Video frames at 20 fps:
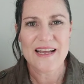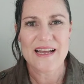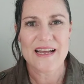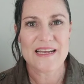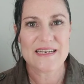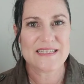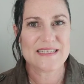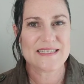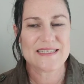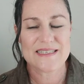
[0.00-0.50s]

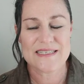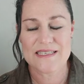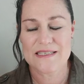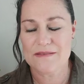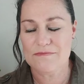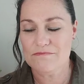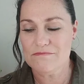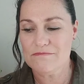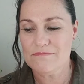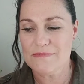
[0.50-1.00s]
I just
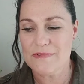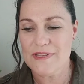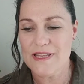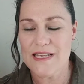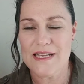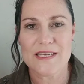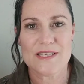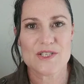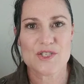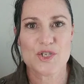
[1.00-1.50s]

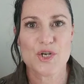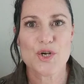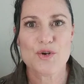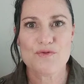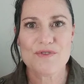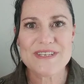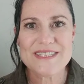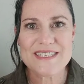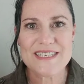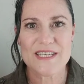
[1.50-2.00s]
think it's
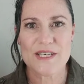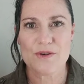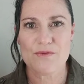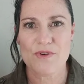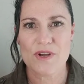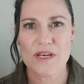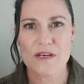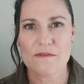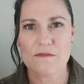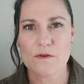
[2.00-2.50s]
too risky to
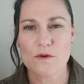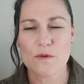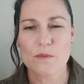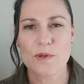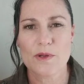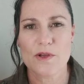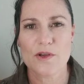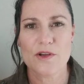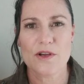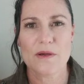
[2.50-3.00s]
read a full
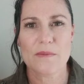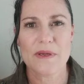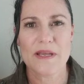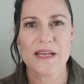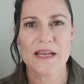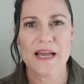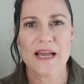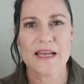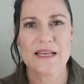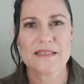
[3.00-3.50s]
blurb in
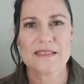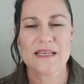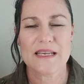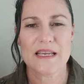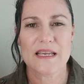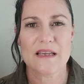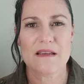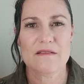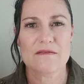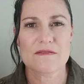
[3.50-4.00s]
case
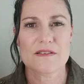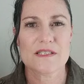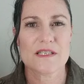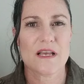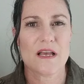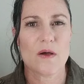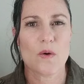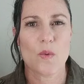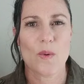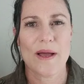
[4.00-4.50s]
it gives
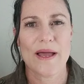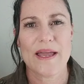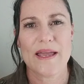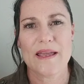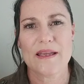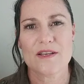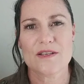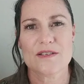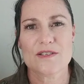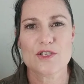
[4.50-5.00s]

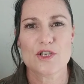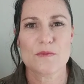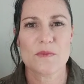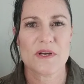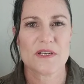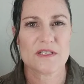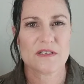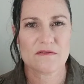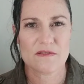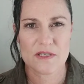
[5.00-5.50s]
away too
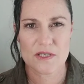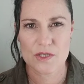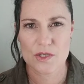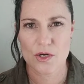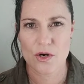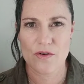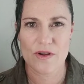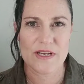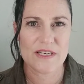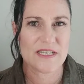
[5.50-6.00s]
much of the
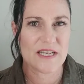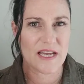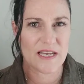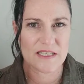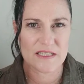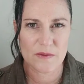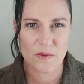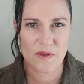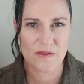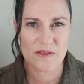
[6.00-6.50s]
story and
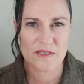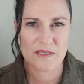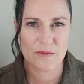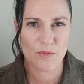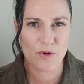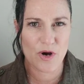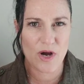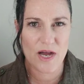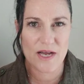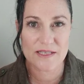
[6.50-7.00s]
takes away the
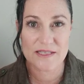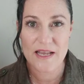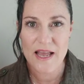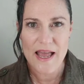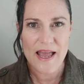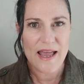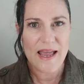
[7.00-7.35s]
surprise.